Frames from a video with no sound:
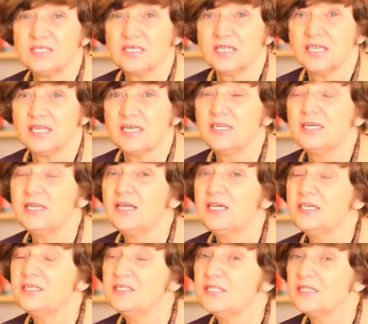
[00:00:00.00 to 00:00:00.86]
the
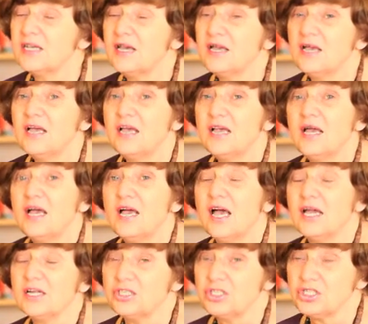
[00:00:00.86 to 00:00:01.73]
kidneys,
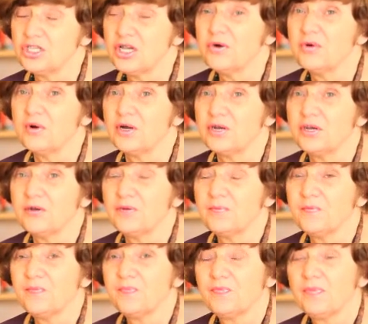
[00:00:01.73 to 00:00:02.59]
and so on.
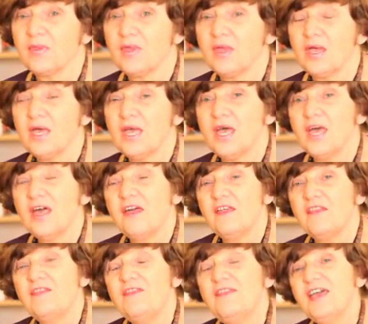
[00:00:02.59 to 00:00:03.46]

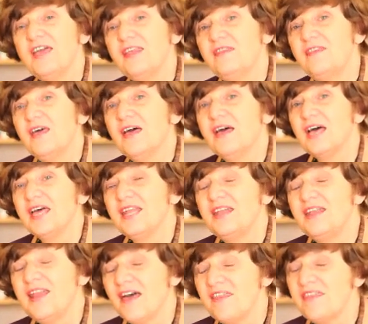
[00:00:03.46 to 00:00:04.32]
Then
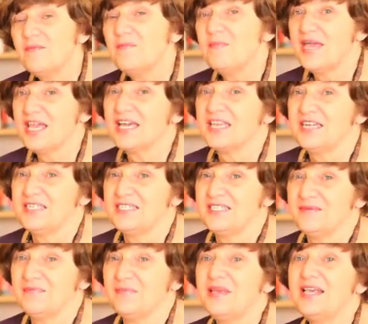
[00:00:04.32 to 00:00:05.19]
another
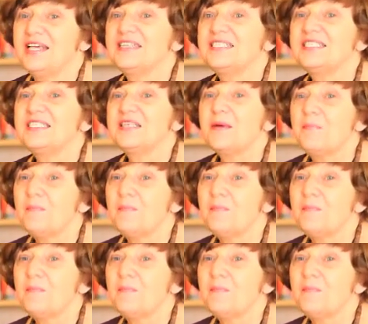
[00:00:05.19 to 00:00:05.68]
mechanism is the